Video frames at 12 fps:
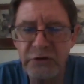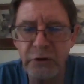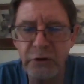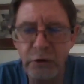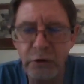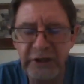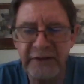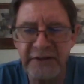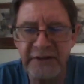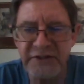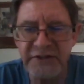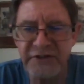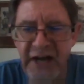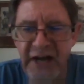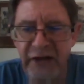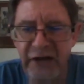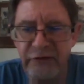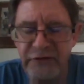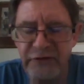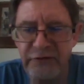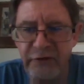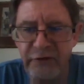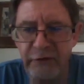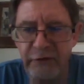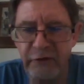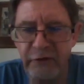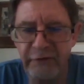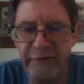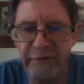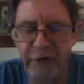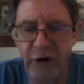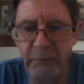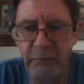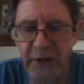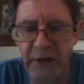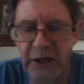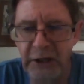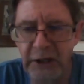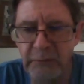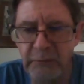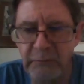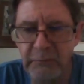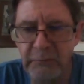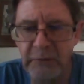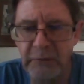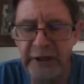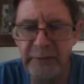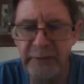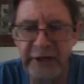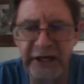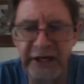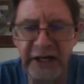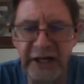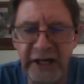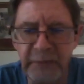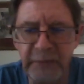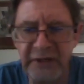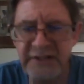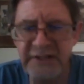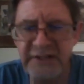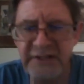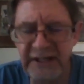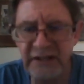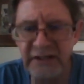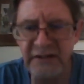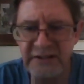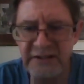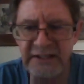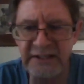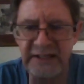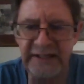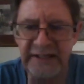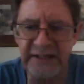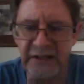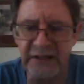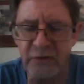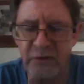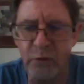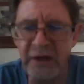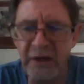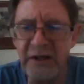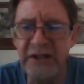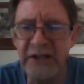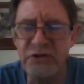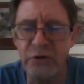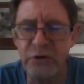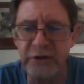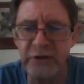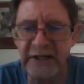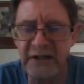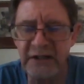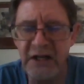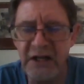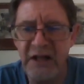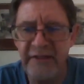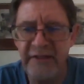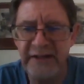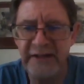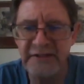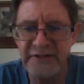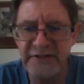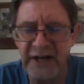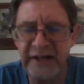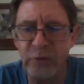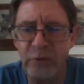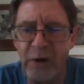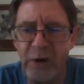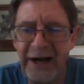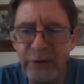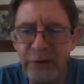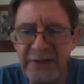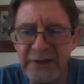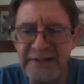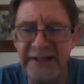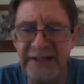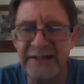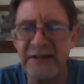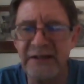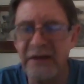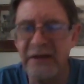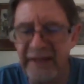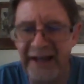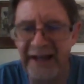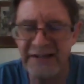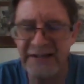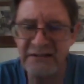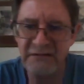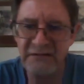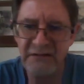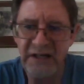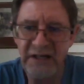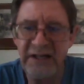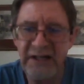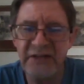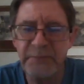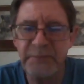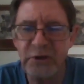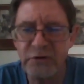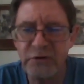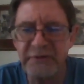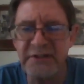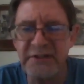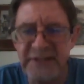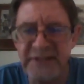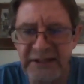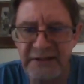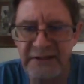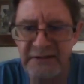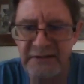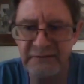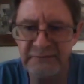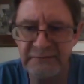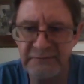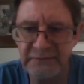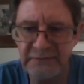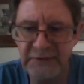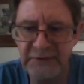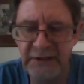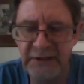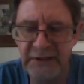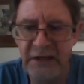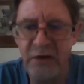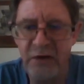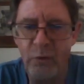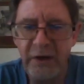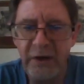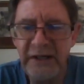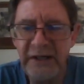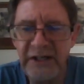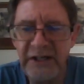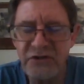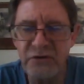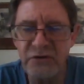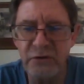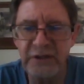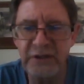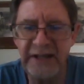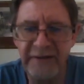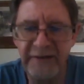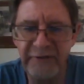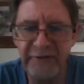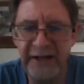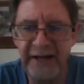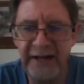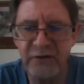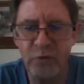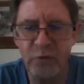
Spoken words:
look at the design of of a farm. Imran, and I'm going to say this clearly. One needs to look at that design, and why do I say that? Is because of disease. One needs to look carefully at